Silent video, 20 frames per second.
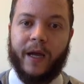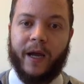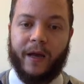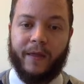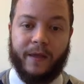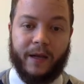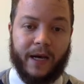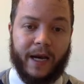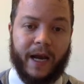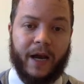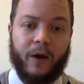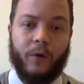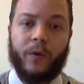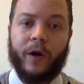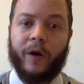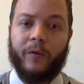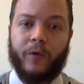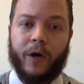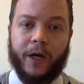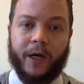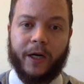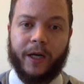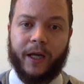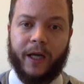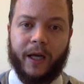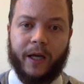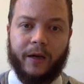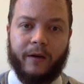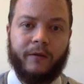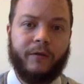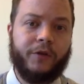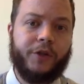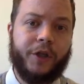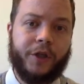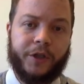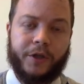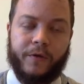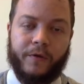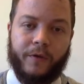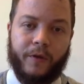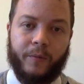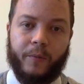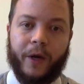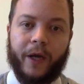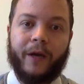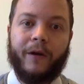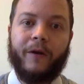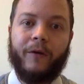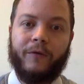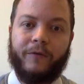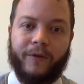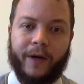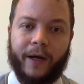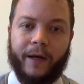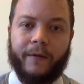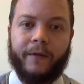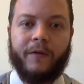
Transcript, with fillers: And then now when I run it again, it'll just use the bytecode file